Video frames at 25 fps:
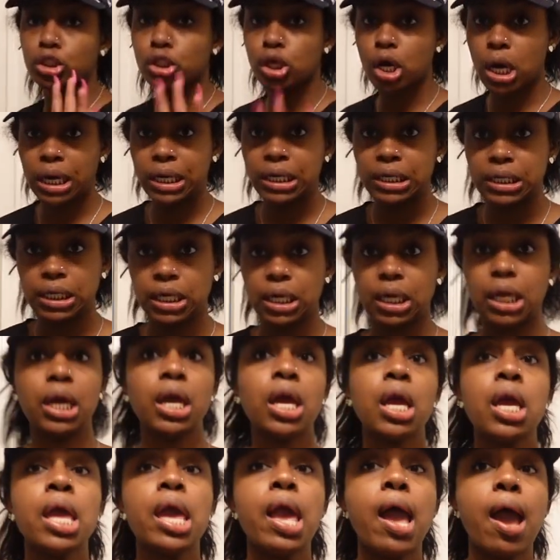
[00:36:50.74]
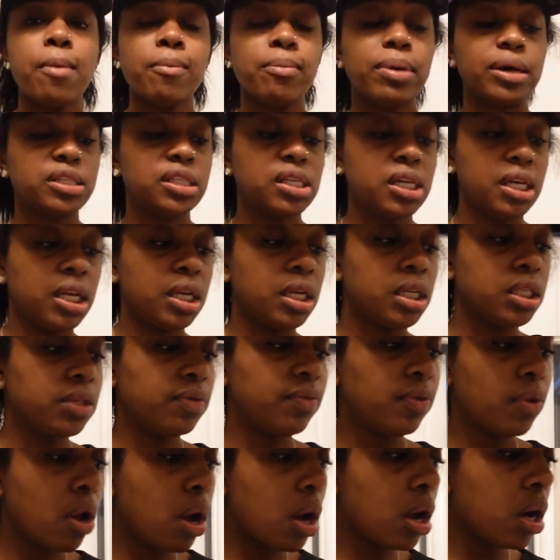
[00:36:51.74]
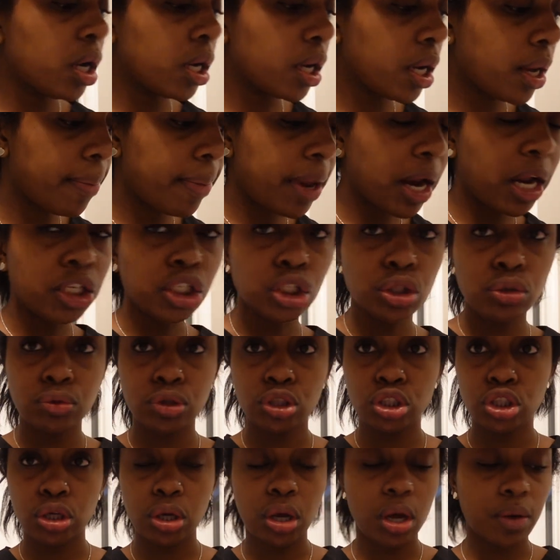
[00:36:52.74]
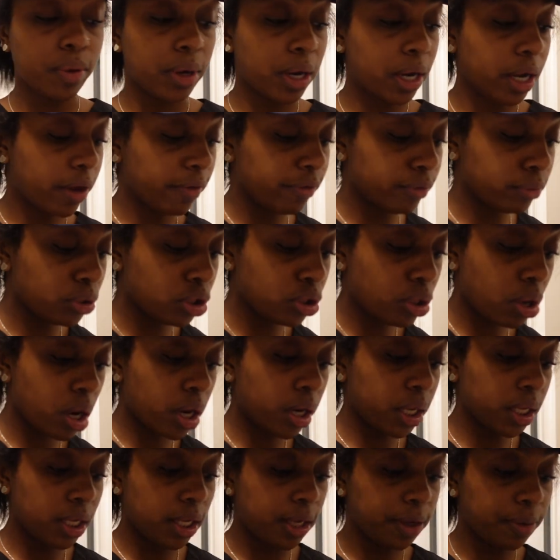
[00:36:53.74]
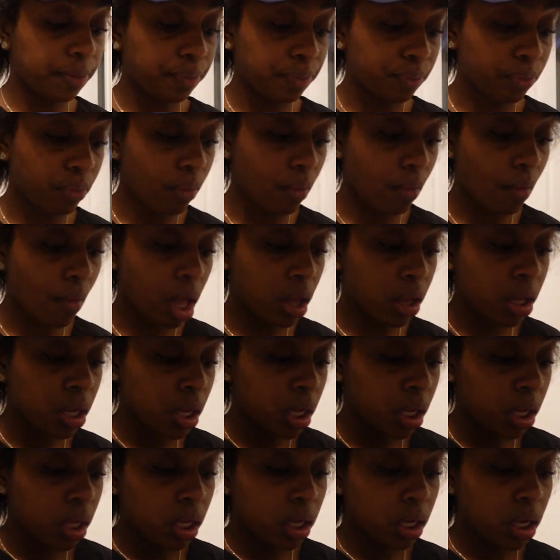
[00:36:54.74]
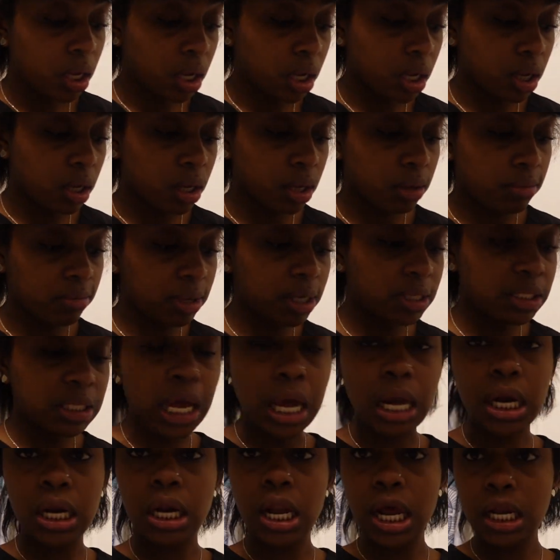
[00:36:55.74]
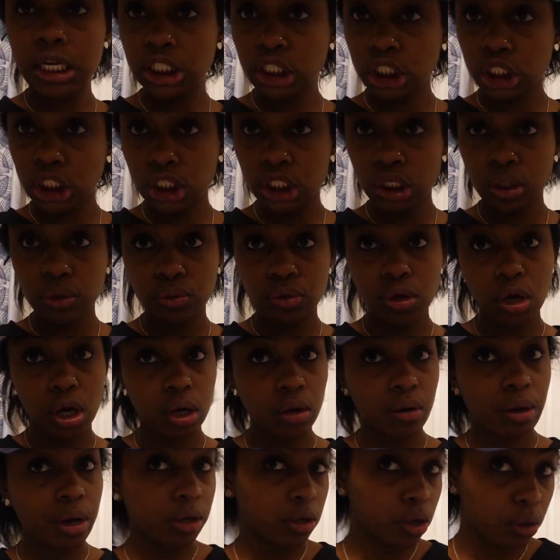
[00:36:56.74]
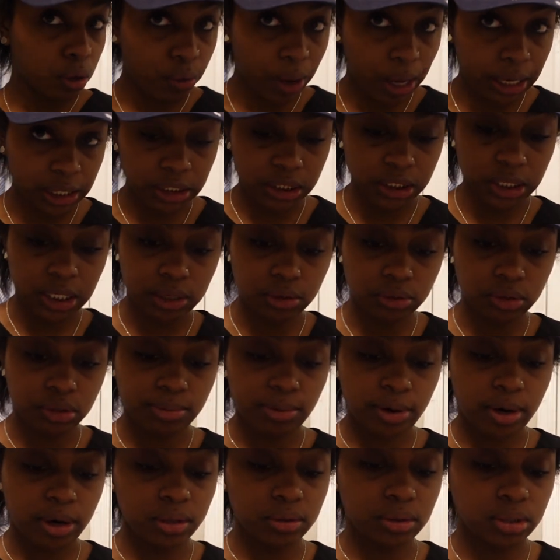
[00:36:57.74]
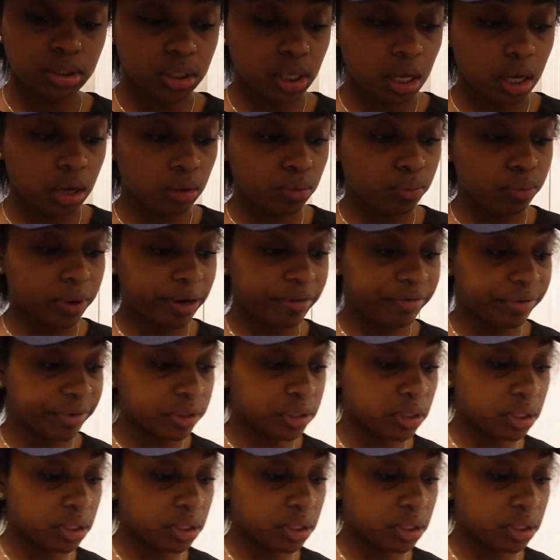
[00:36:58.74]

Target. I'm about to end this vlog, but I just wanna show y'all what I got from Target. Um, because I got a lot of shit to do. Y'all know I go out of town tomorrow, so whatever.